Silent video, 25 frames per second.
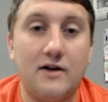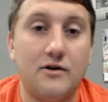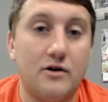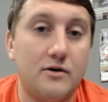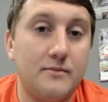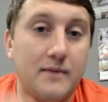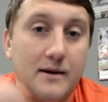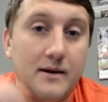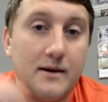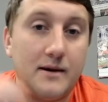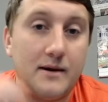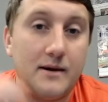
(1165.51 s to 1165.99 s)
I don't
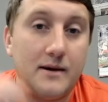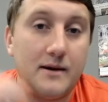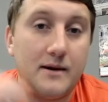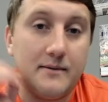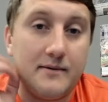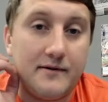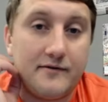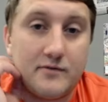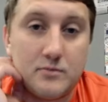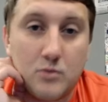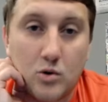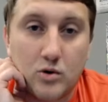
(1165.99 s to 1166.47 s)
know, maybe
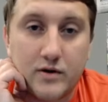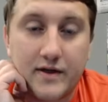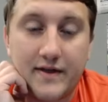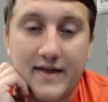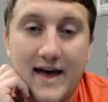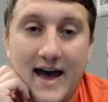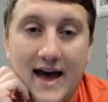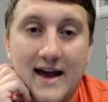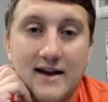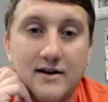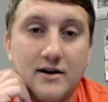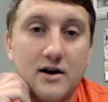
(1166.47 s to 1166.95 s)
even more than
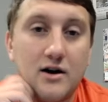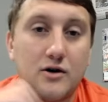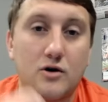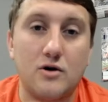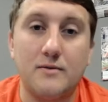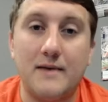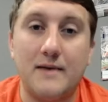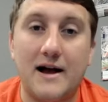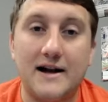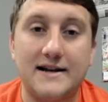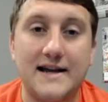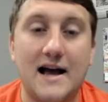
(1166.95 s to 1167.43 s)
that, a
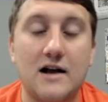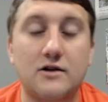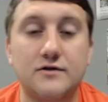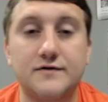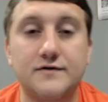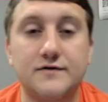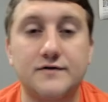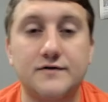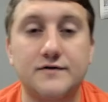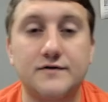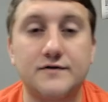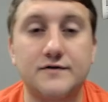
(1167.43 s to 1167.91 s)
good amount of
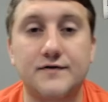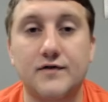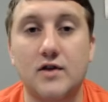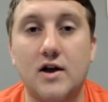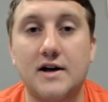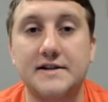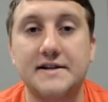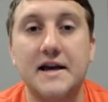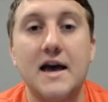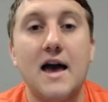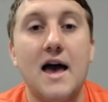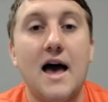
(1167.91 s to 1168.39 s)
tackles for loss.
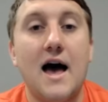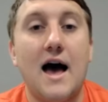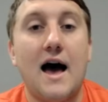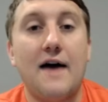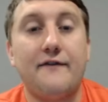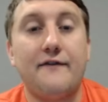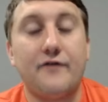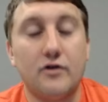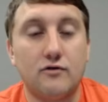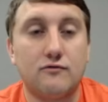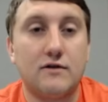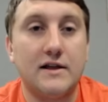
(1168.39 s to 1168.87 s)
I
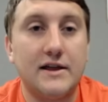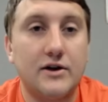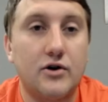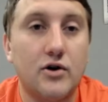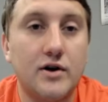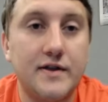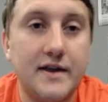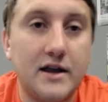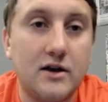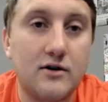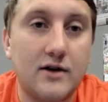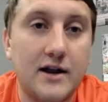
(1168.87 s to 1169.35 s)
feel really
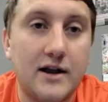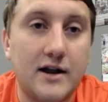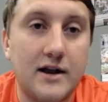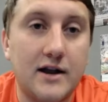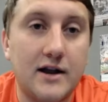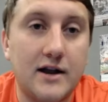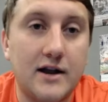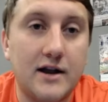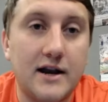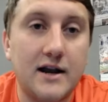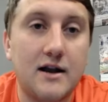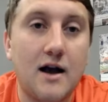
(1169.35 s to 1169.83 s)
good that you're
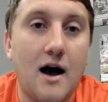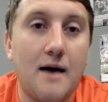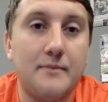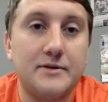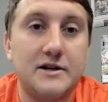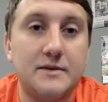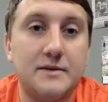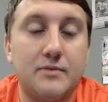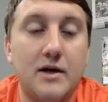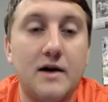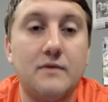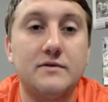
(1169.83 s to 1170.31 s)
getting
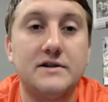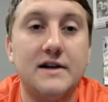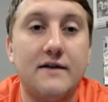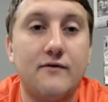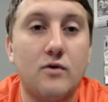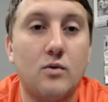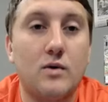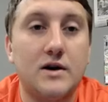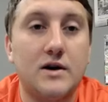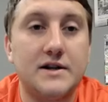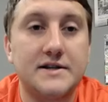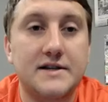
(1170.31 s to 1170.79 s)
competent play,
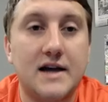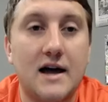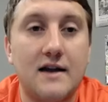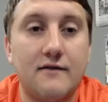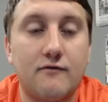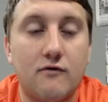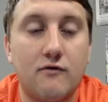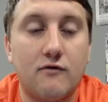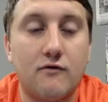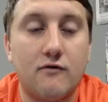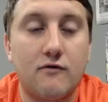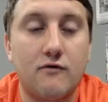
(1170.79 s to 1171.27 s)
whichever one is
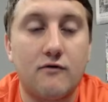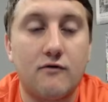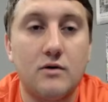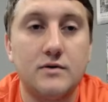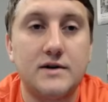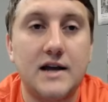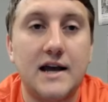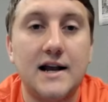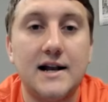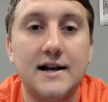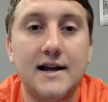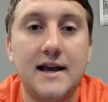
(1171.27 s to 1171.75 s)
kind of
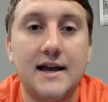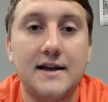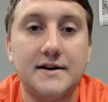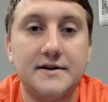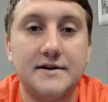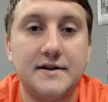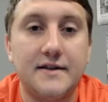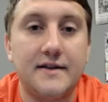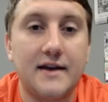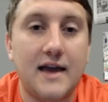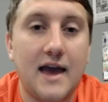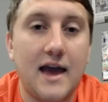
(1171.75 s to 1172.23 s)
rotated
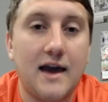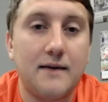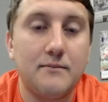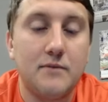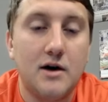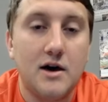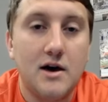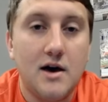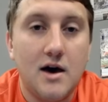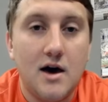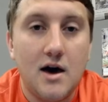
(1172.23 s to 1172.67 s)
into the game.